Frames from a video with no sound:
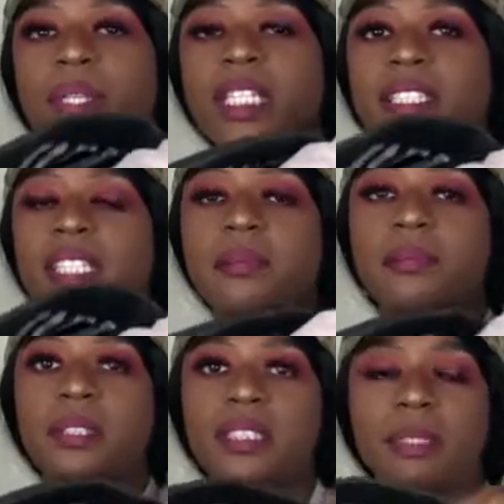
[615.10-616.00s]
pretty deep
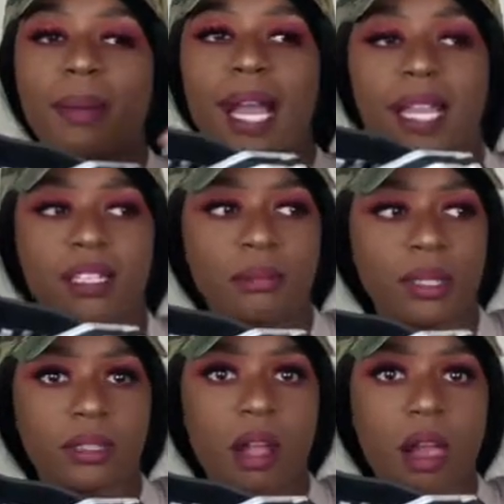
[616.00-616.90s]
to my
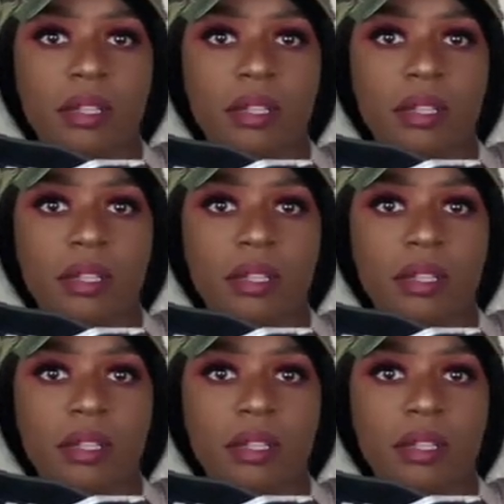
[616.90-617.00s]
elbow.